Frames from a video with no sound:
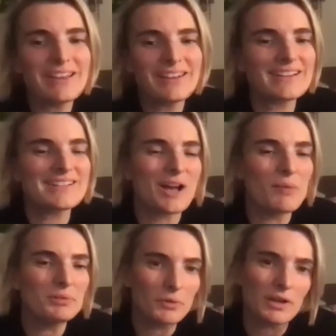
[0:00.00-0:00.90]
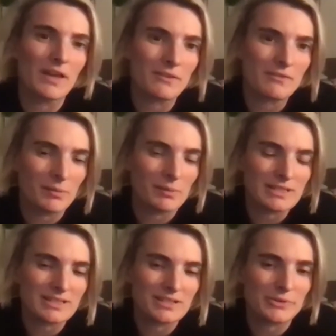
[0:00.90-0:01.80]
an example of what other
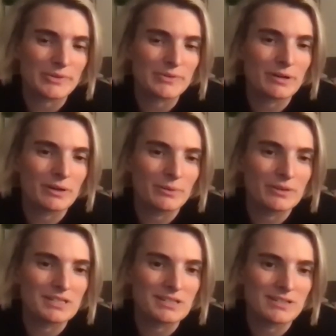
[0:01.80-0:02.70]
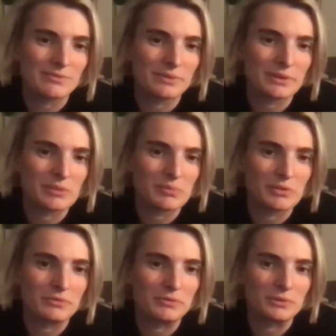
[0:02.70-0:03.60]
families can do as well, which is really
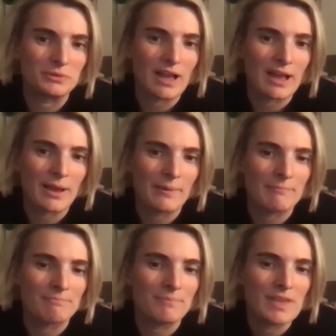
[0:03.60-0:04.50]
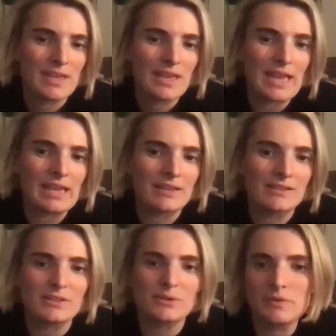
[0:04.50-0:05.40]
beautiful.
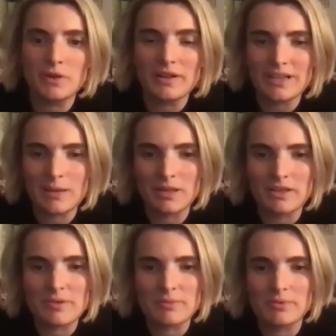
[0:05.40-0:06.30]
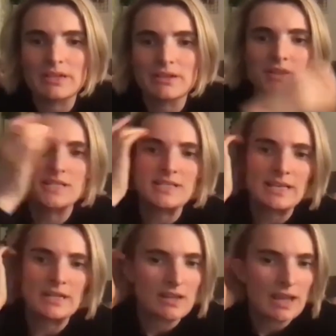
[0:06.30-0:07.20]
And so we've got a couple of other people here that have
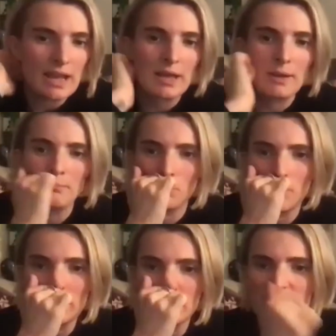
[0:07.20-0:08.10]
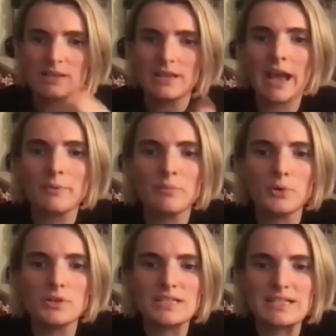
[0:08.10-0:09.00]
said, one is, how
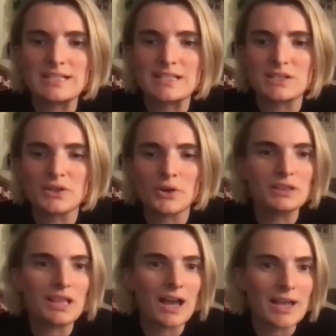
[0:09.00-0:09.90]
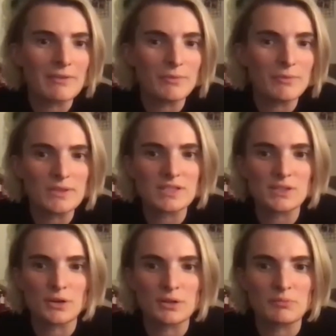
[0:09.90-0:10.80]
important is it to go live with
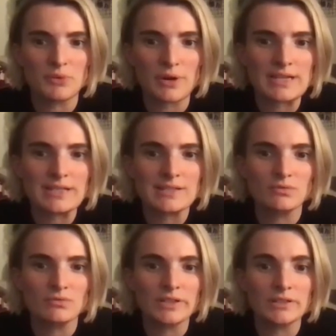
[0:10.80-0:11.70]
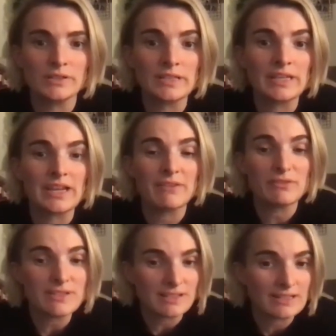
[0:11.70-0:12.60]
song and praise regularly
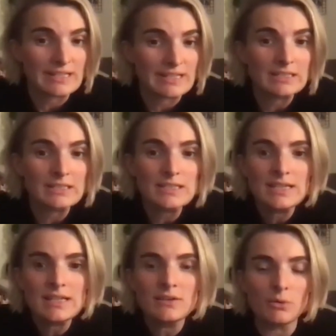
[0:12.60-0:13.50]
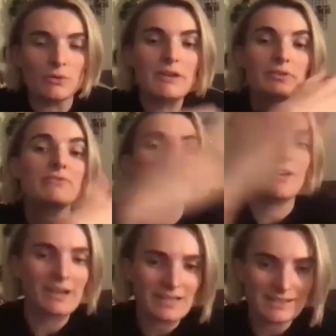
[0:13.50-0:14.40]
every sundown or every
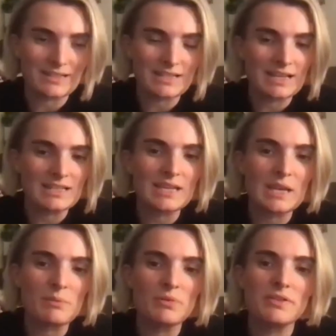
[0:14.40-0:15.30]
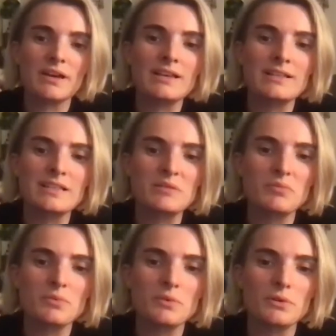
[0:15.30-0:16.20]
Friday sundown to emphasize the
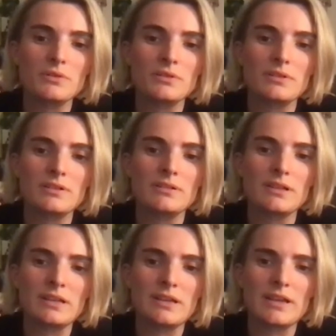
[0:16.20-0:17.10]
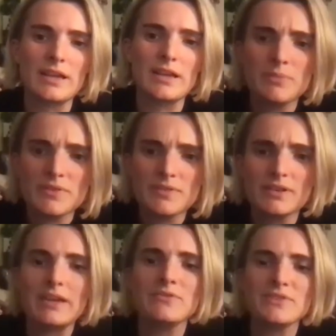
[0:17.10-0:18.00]
import,
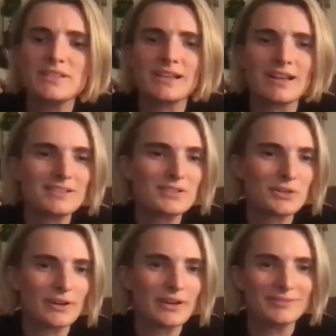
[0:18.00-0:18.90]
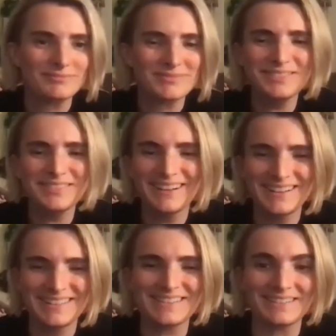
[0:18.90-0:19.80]
emphasize, sorry, it's
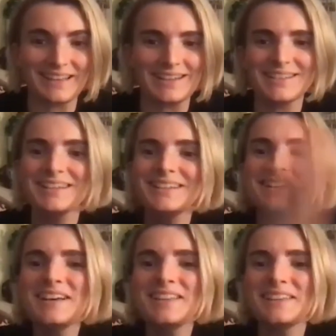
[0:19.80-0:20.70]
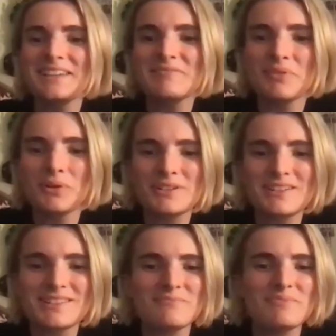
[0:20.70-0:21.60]
late, the
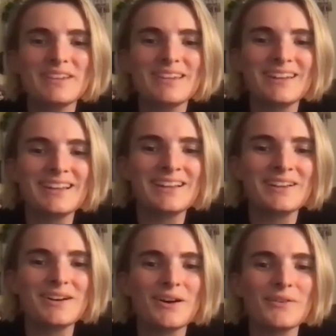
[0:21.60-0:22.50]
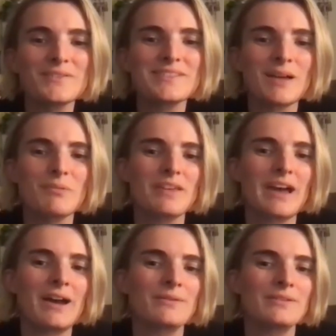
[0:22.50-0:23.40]
importance of beginning of Sabbath
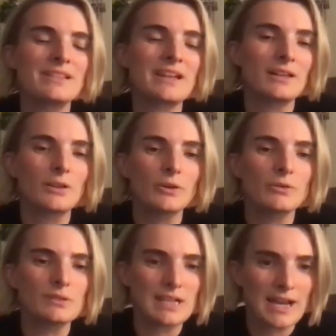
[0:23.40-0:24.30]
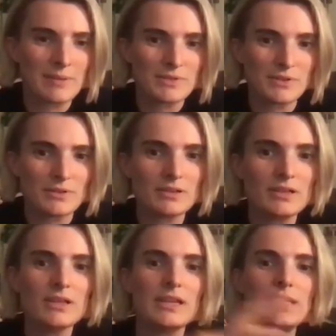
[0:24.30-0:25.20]
hours in our local time zone.
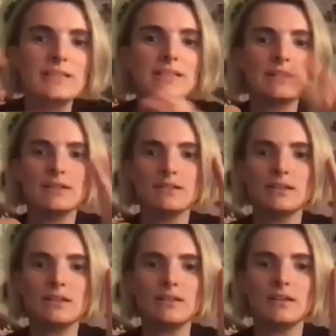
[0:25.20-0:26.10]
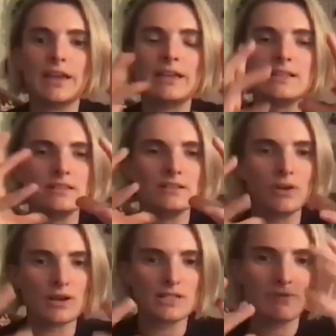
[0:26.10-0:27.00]
Is it, I guess the
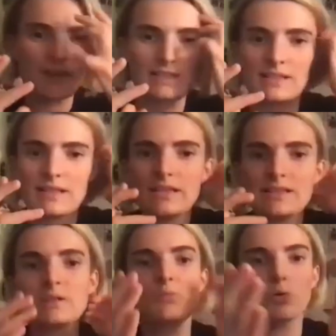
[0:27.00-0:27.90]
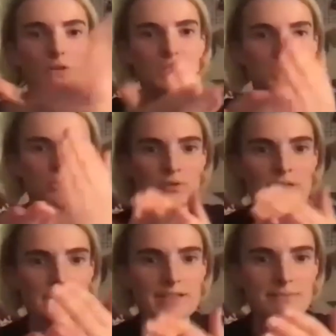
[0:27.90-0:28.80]
crux of that is it important to do
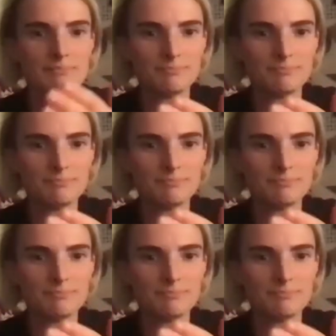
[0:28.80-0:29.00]
this,